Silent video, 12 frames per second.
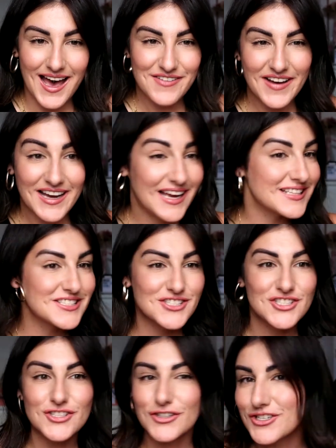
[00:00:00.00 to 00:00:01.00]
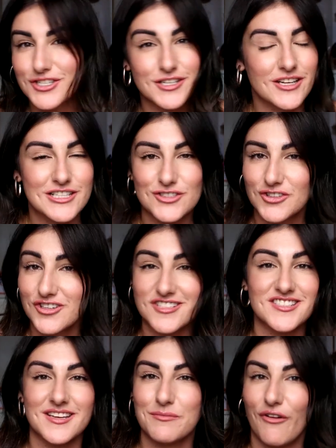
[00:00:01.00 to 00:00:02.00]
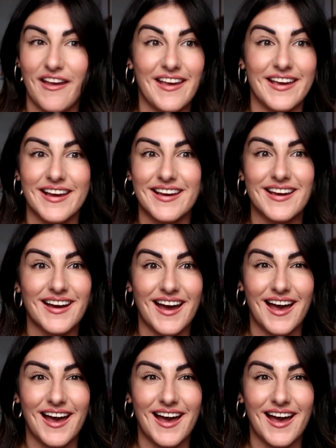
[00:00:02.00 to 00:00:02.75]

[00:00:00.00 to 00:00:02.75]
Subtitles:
I've had such an exhausting week.